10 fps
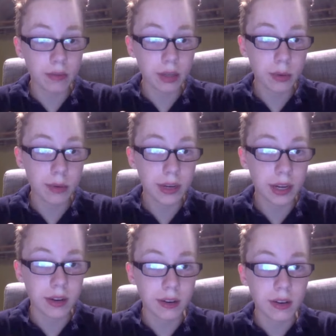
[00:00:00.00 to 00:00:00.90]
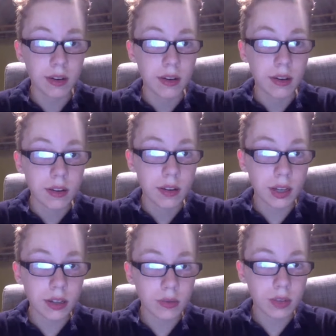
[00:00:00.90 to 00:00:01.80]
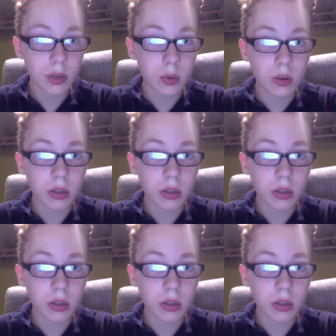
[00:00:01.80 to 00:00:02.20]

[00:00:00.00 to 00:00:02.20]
It would be like really cool.